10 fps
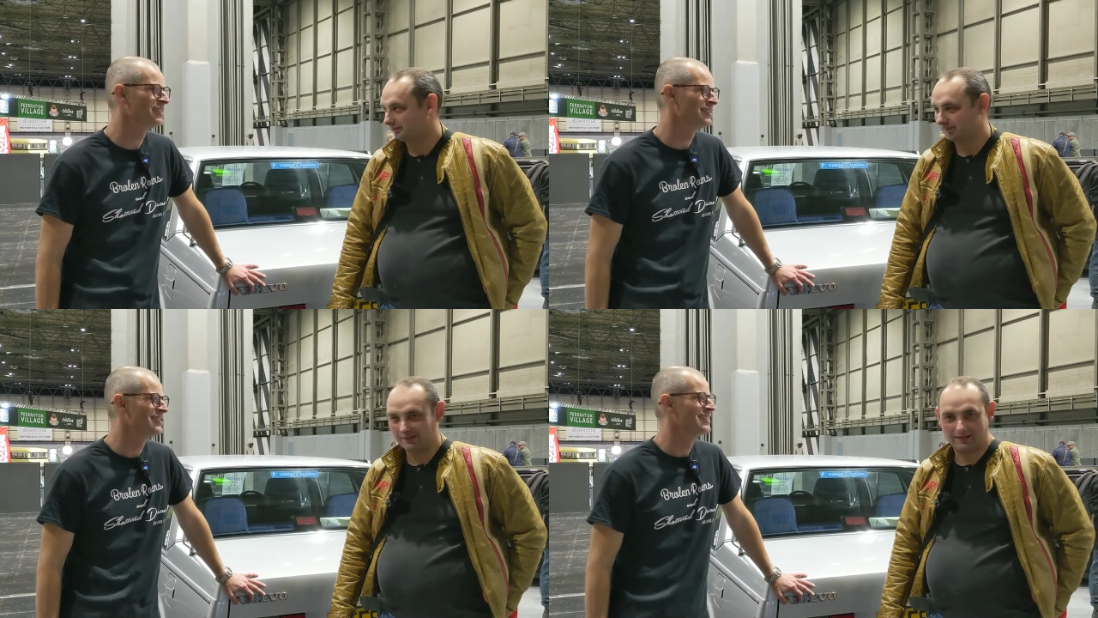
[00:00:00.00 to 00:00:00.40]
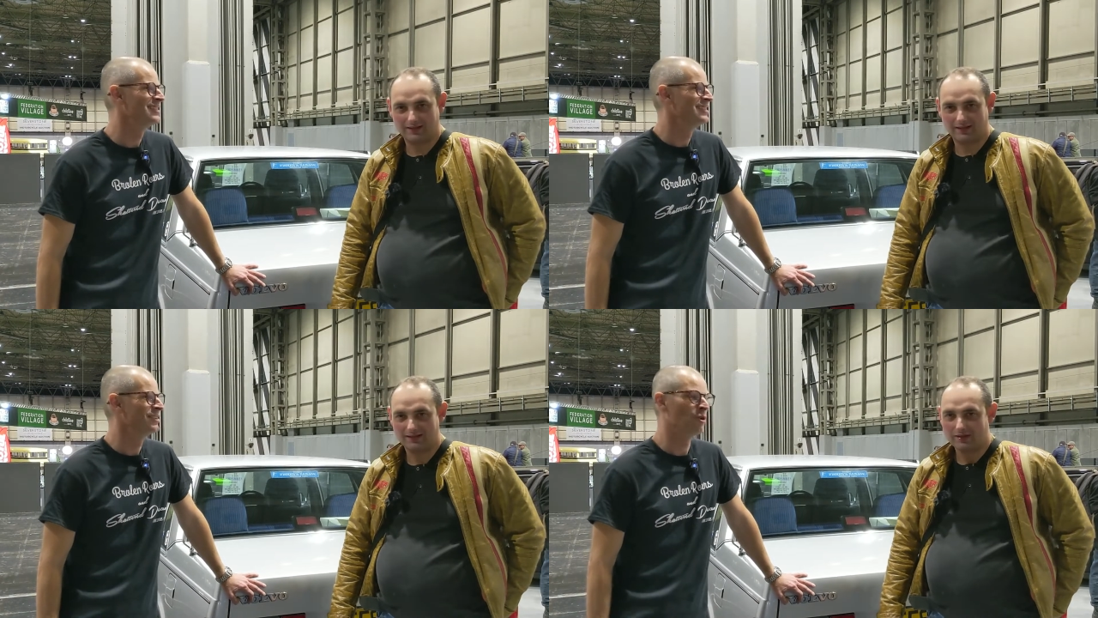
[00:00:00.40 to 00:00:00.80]

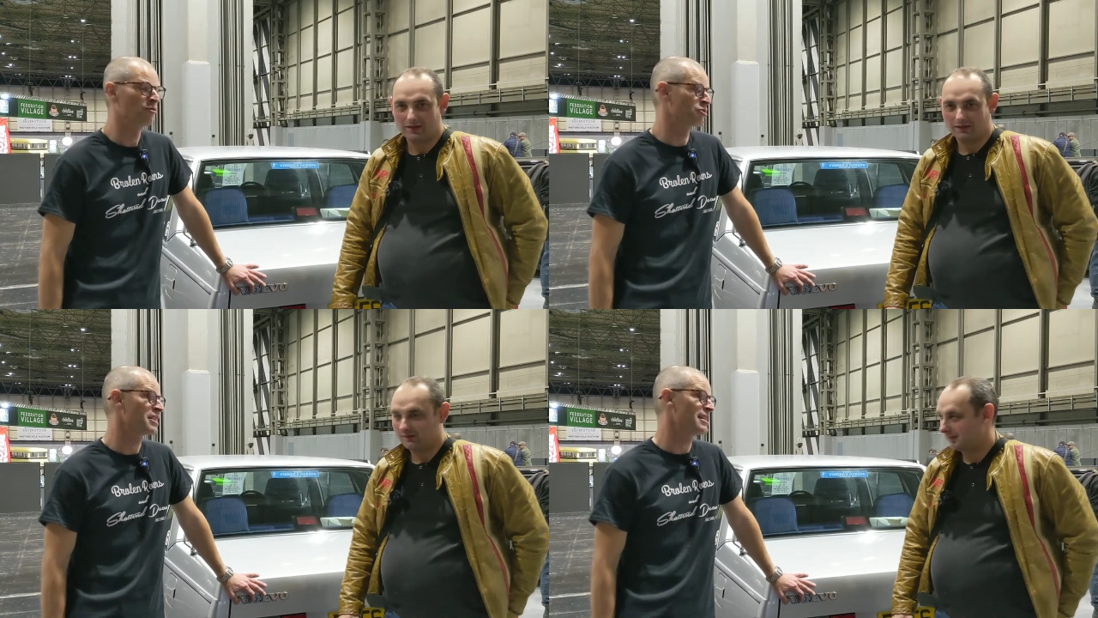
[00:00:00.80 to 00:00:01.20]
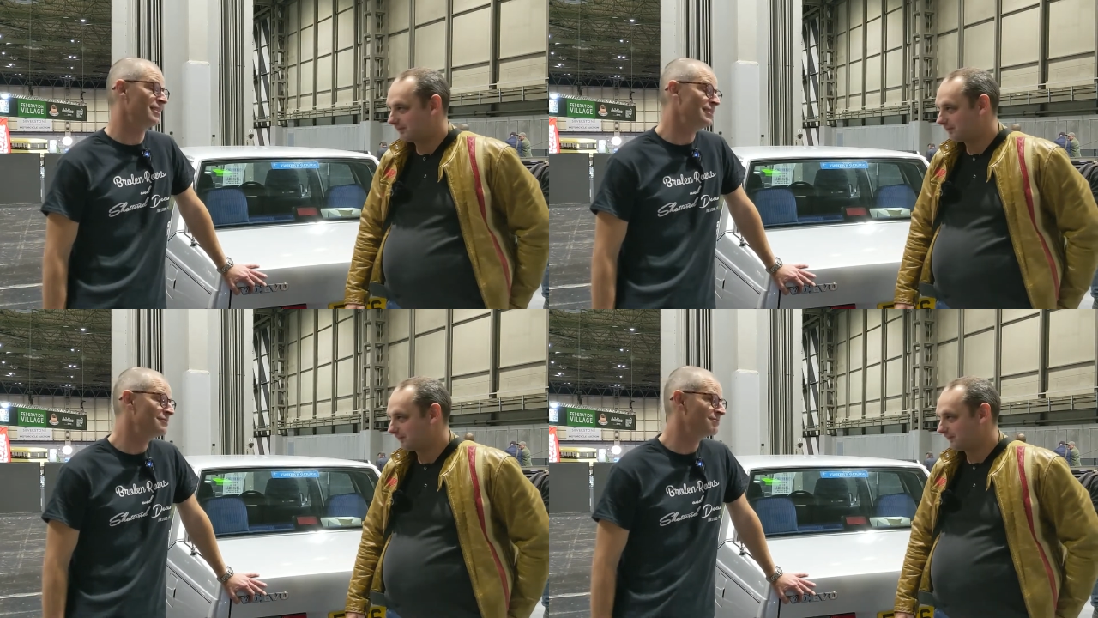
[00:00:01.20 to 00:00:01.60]
Speaker 1: Yeah. Or free.
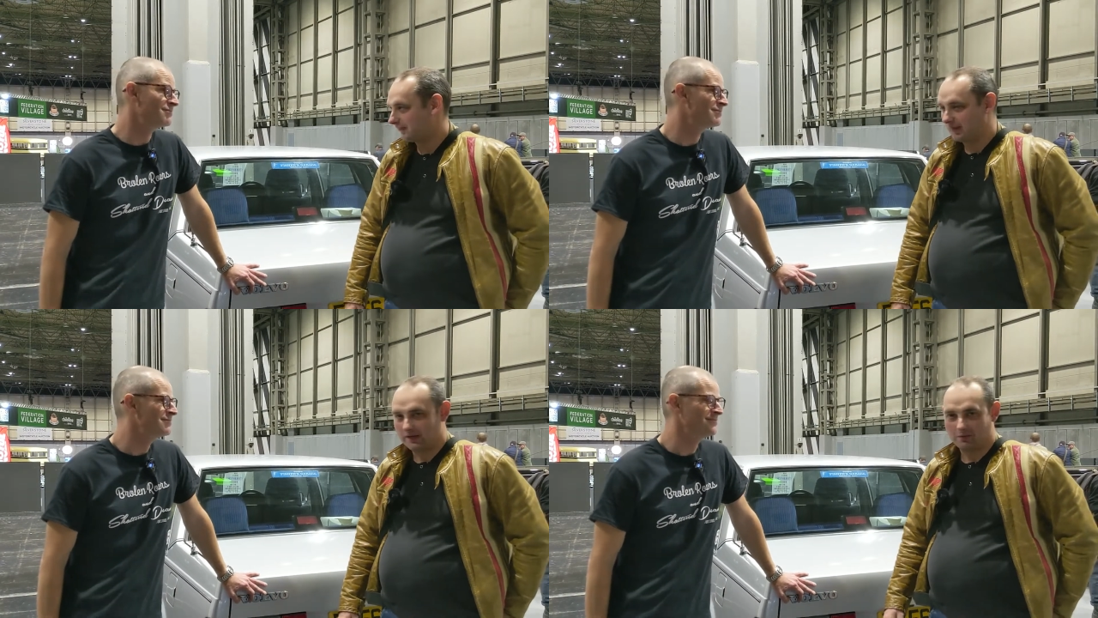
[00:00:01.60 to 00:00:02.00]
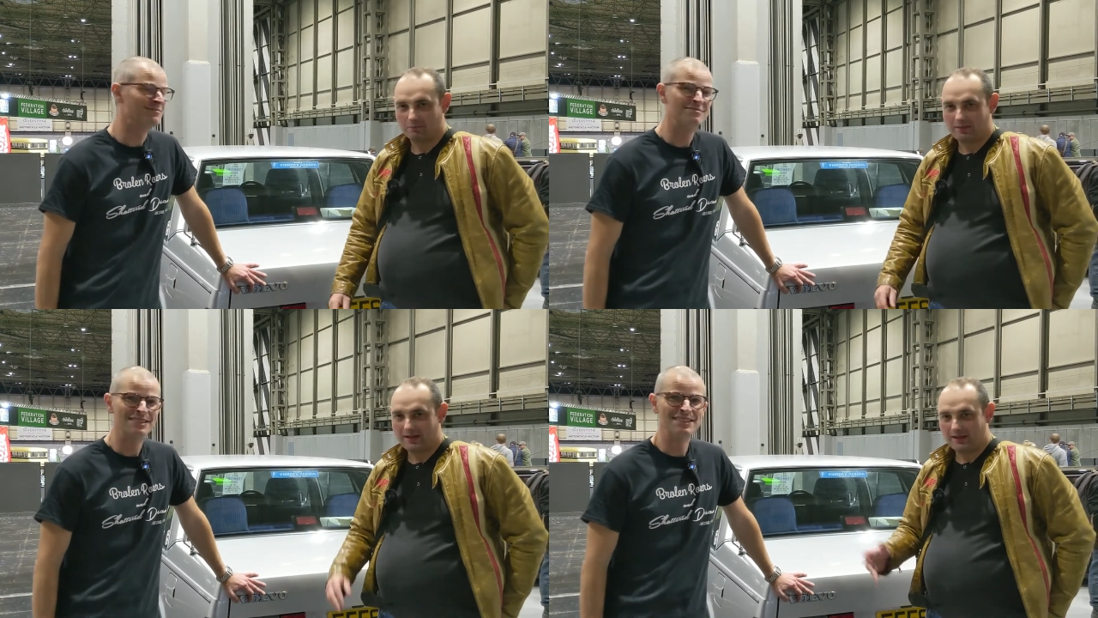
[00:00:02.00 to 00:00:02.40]
Now,
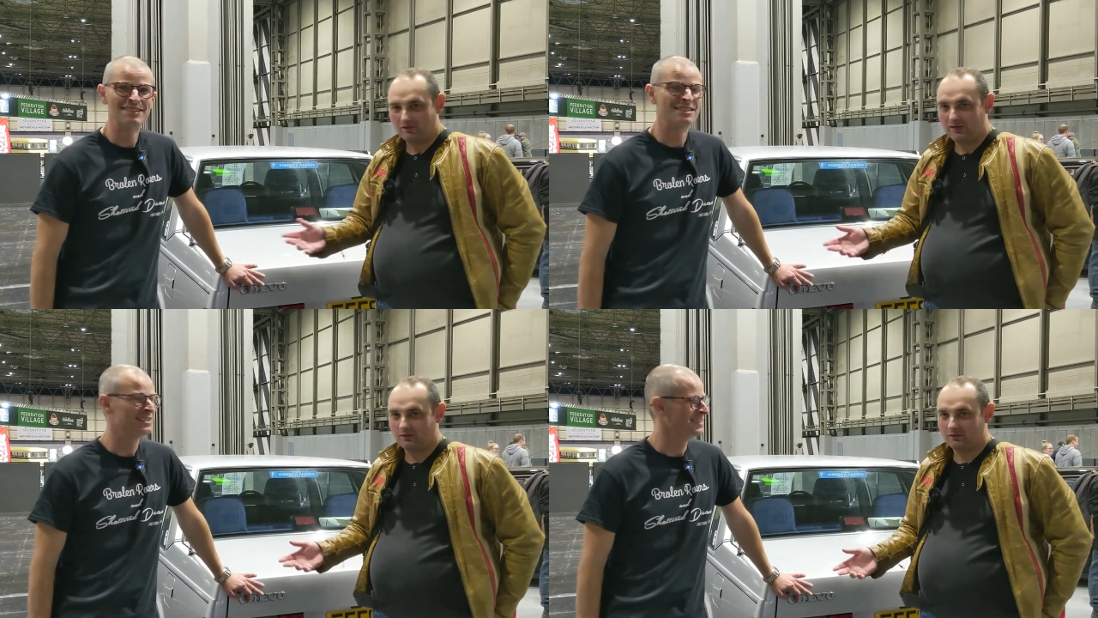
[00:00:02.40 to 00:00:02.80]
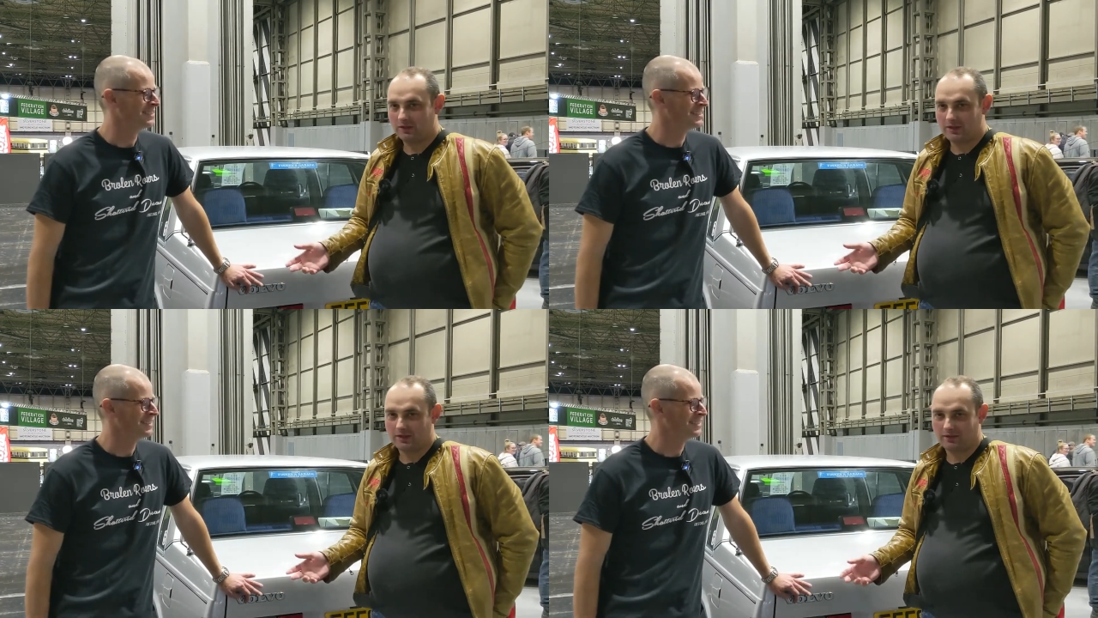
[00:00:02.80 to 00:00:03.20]
Matt having
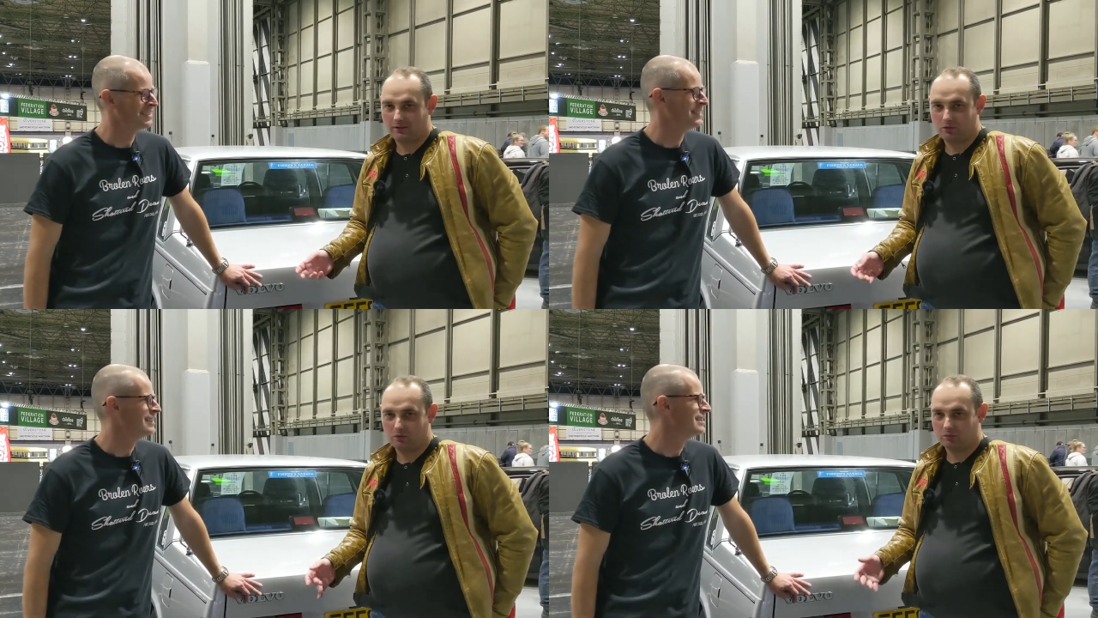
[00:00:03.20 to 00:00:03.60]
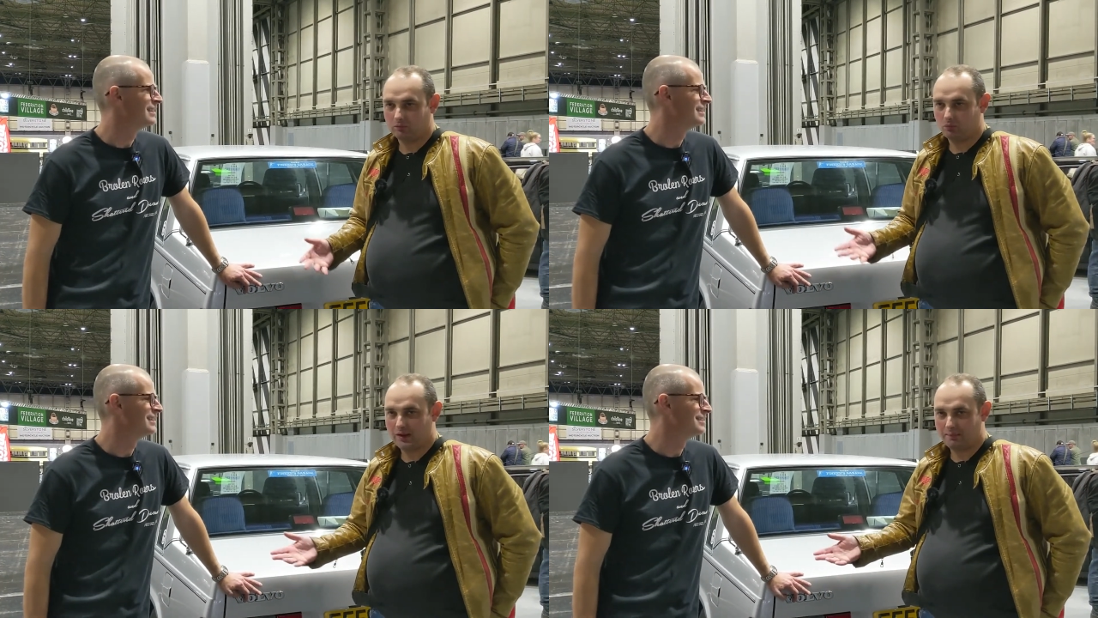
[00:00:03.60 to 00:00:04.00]

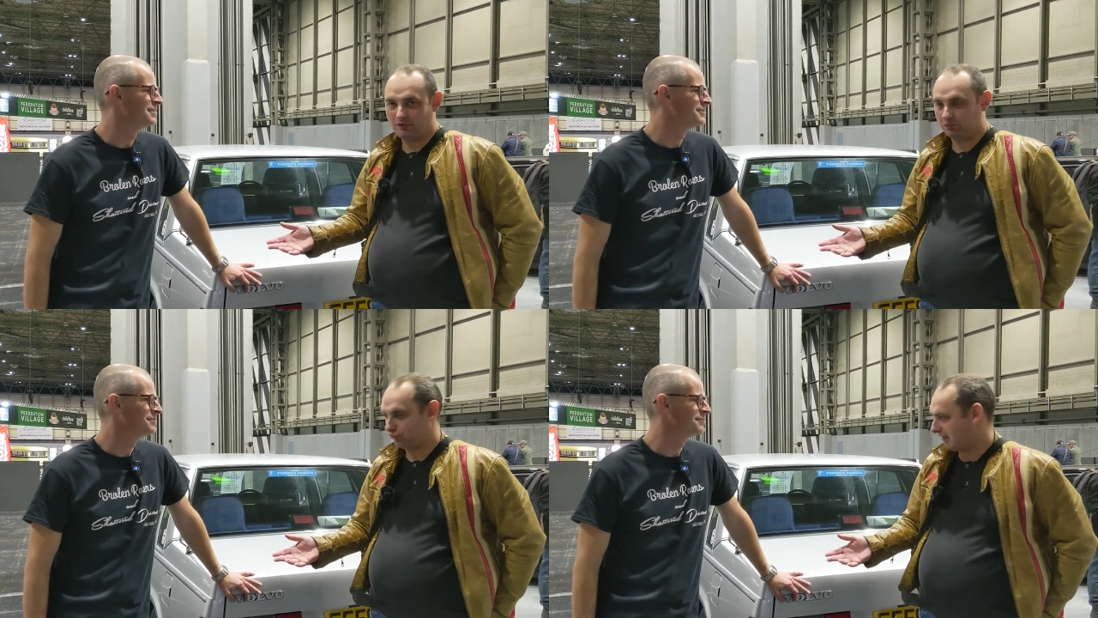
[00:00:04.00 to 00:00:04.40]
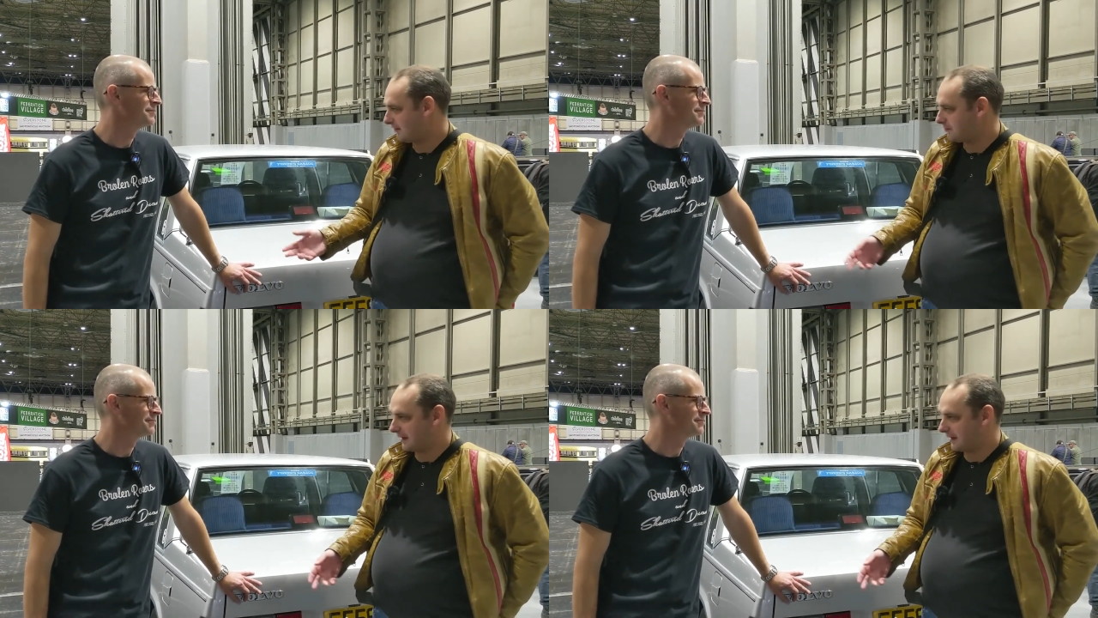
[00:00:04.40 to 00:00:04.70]
quite a big subscriber